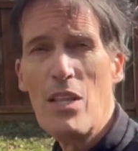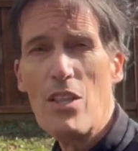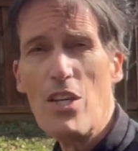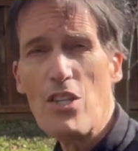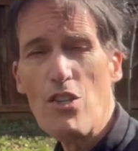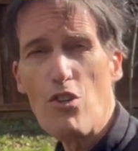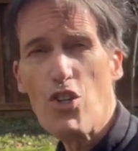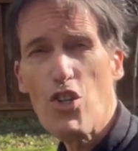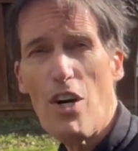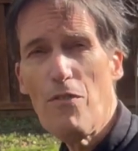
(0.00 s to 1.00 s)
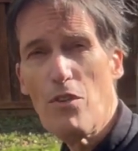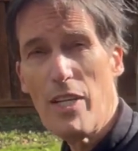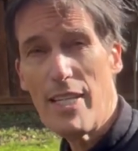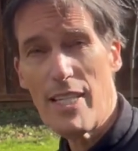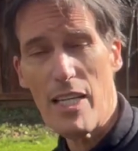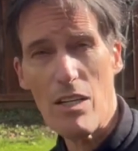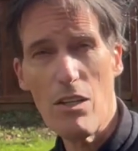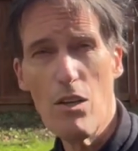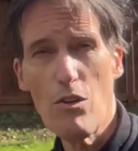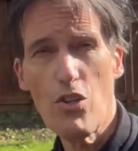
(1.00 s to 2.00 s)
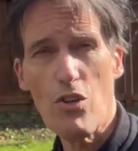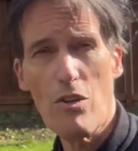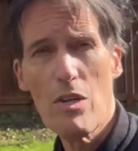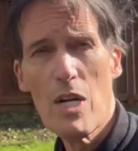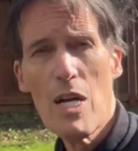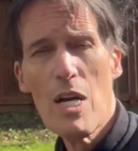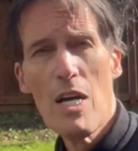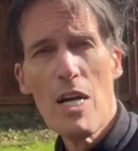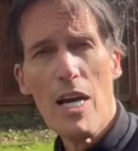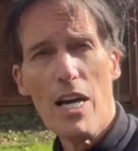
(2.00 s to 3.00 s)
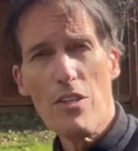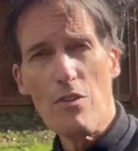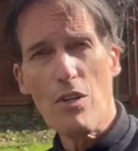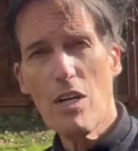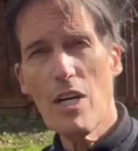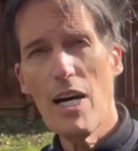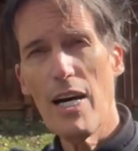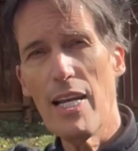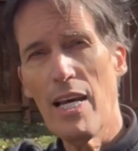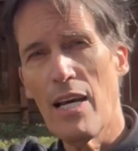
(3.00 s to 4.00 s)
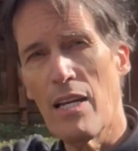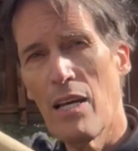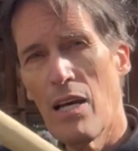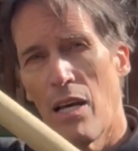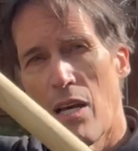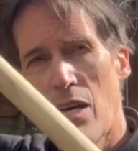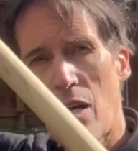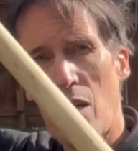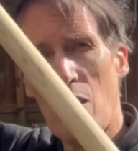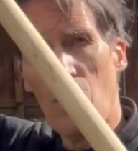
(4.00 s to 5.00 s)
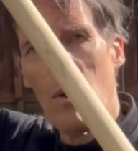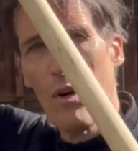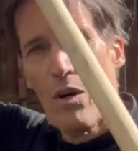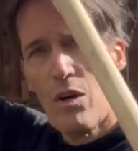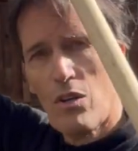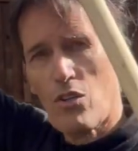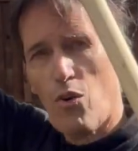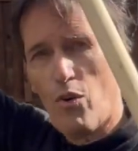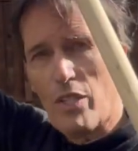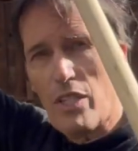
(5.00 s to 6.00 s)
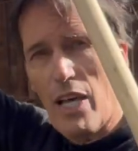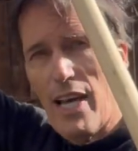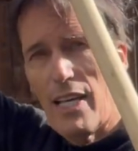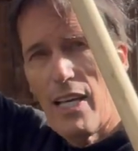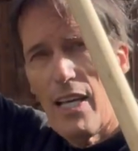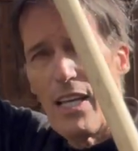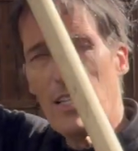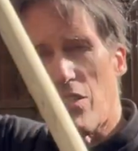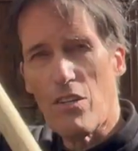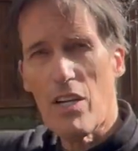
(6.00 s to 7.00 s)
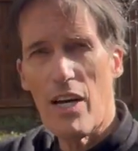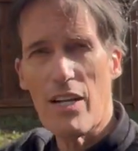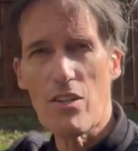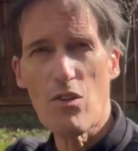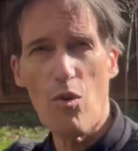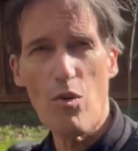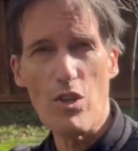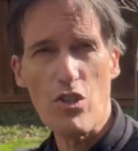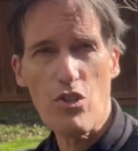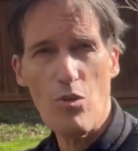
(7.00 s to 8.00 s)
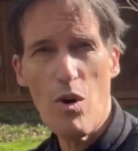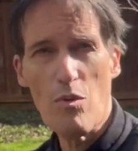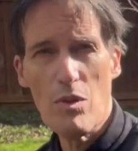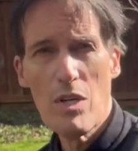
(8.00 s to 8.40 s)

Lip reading: Then you shuffle in to get closer, and you cut in toward his leg, and then you cut toward his throat.